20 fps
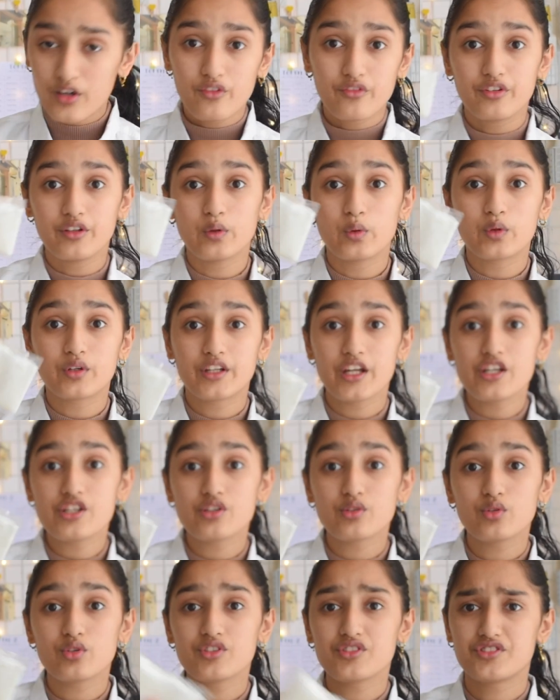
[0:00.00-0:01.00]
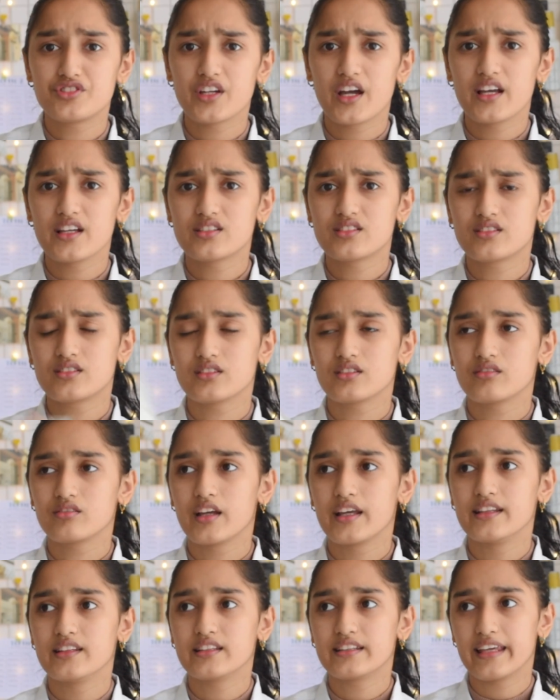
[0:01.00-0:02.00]
few tissues just
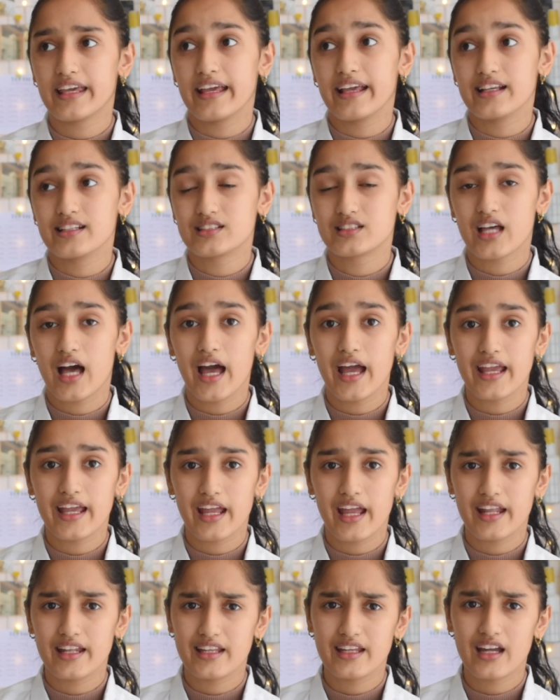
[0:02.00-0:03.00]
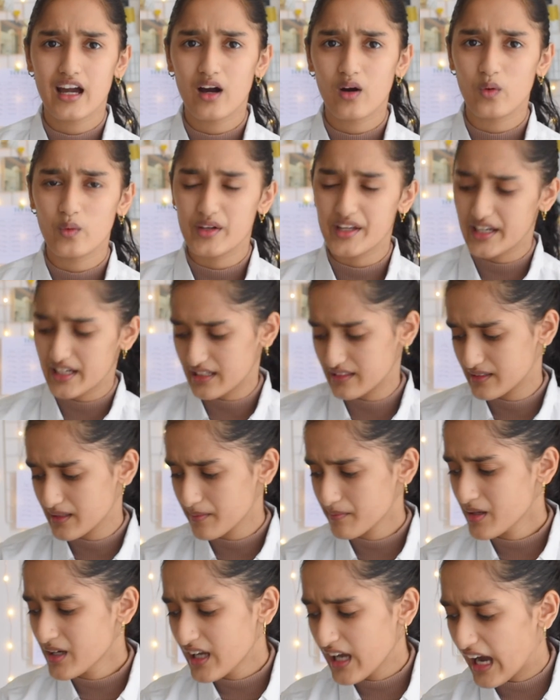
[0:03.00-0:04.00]
in case I anyhow need
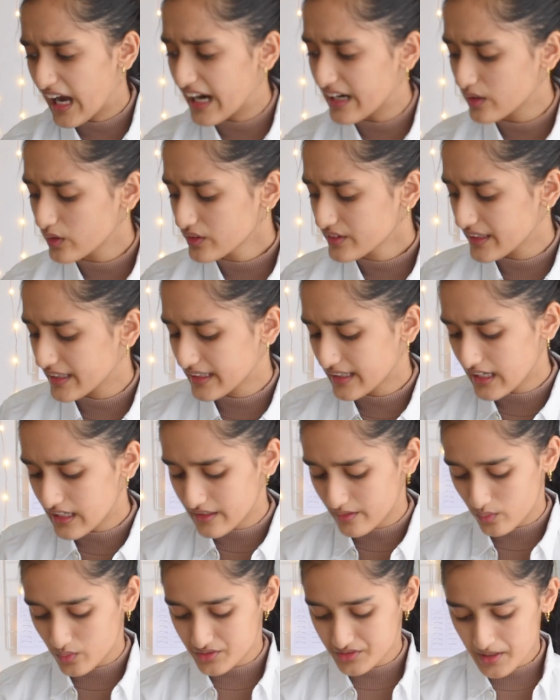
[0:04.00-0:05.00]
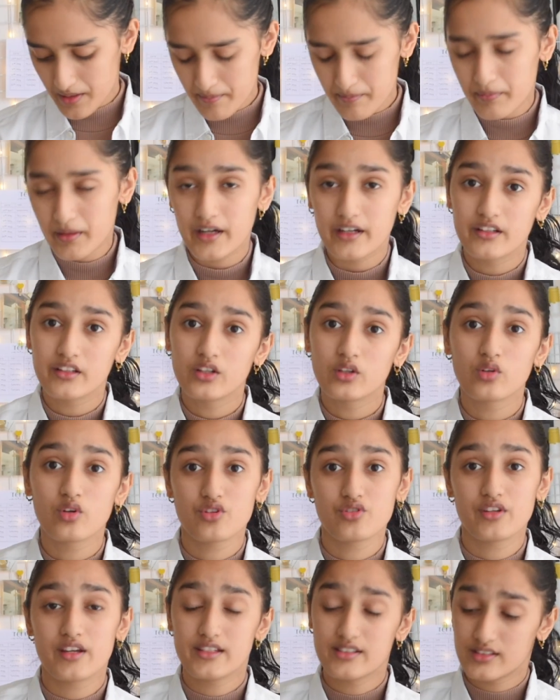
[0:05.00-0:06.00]
them. I don't think I use them, but you
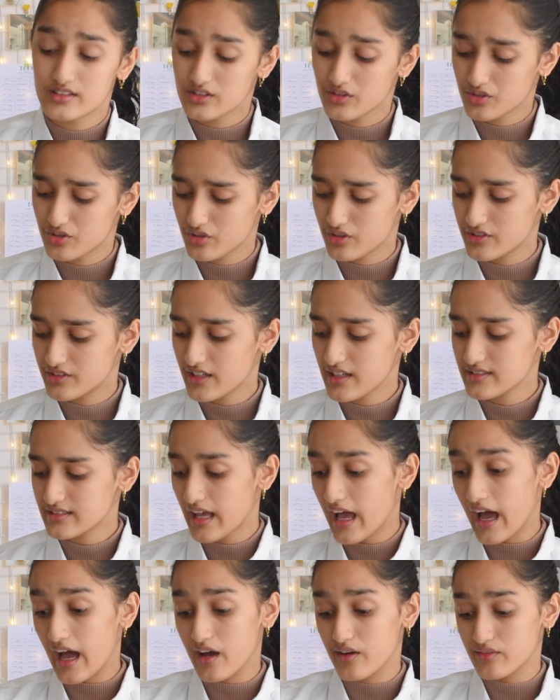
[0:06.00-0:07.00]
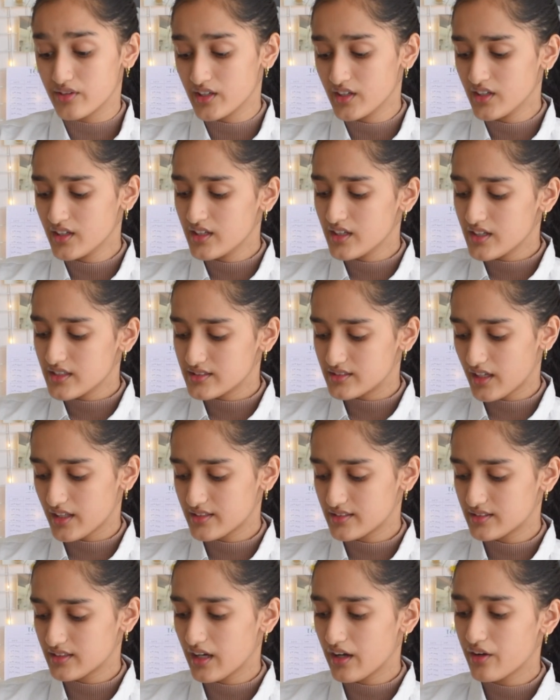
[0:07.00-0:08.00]
know, you should just have
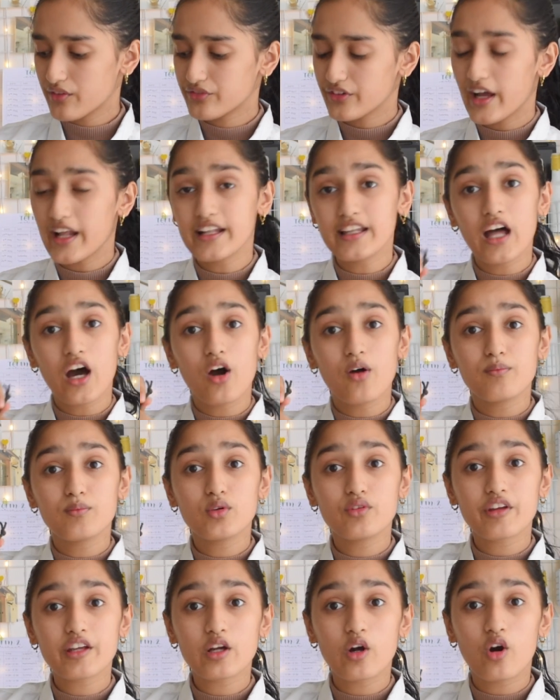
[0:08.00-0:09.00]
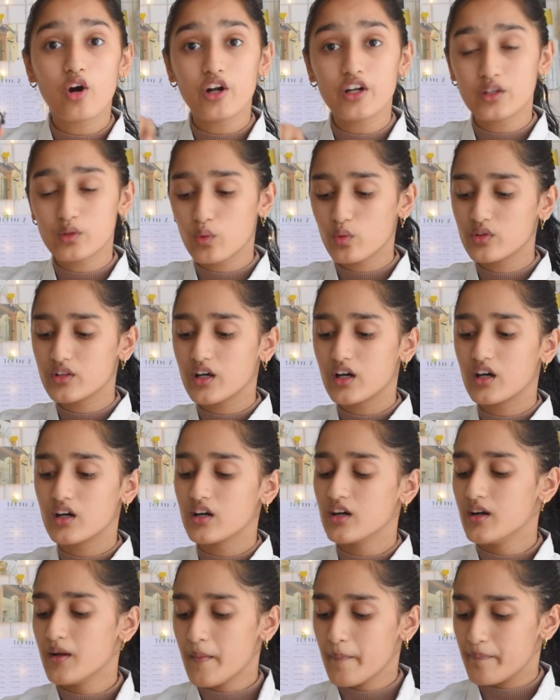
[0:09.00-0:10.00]
such stuff. And now moving on to
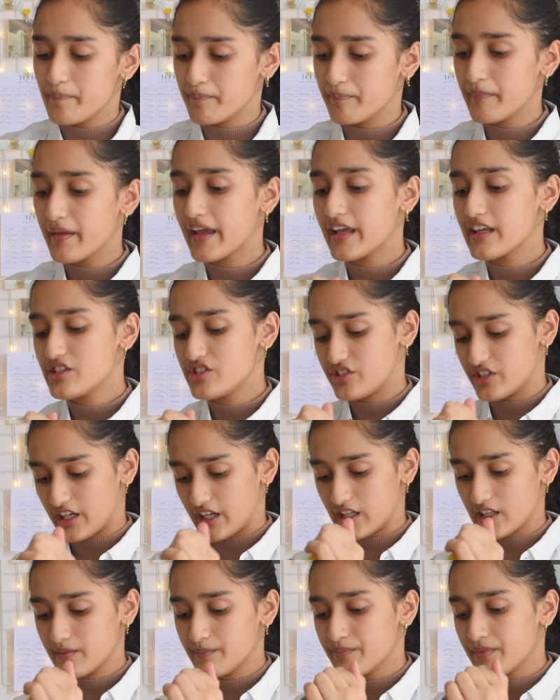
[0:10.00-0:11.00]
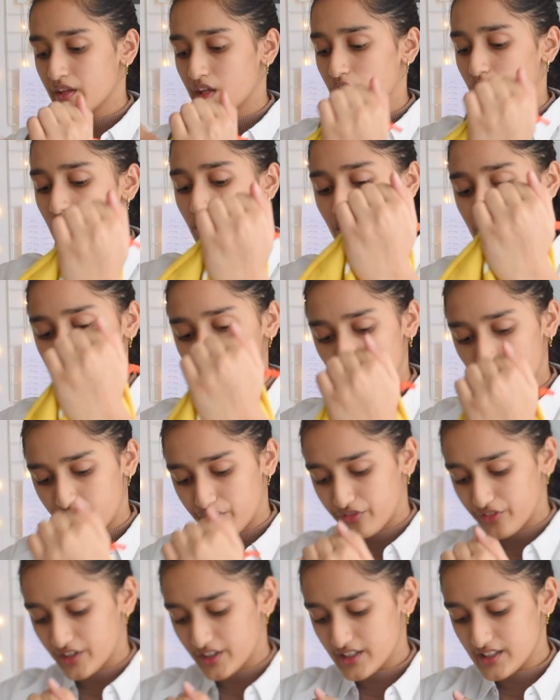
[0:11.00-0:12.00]
the main chain. So
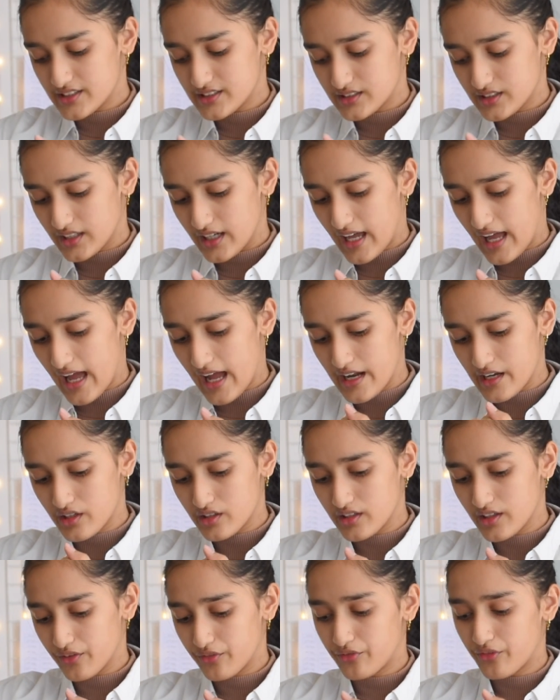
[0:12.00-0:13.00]
first and the